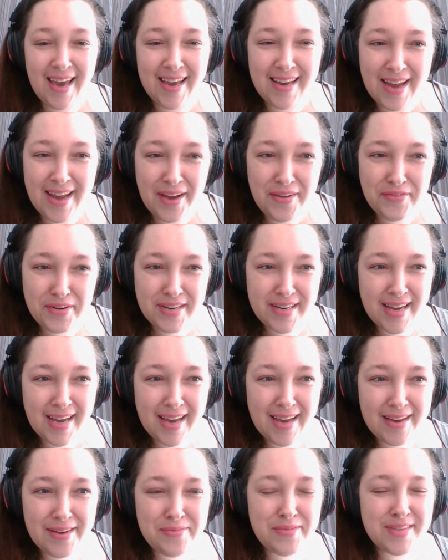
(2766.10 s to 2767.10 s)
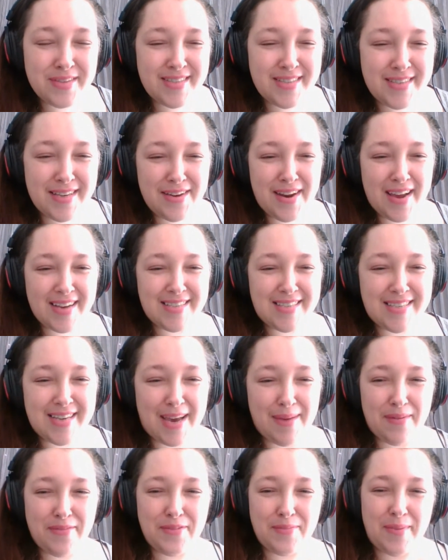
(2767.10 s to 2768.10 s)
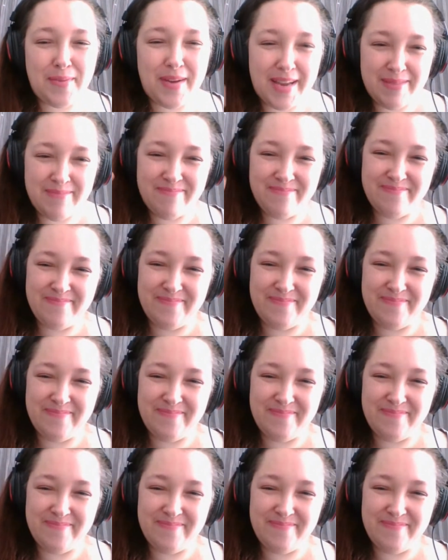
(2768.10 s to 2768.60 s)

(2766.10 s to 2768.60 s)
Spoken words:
and every day. We'll see you next time, everybody.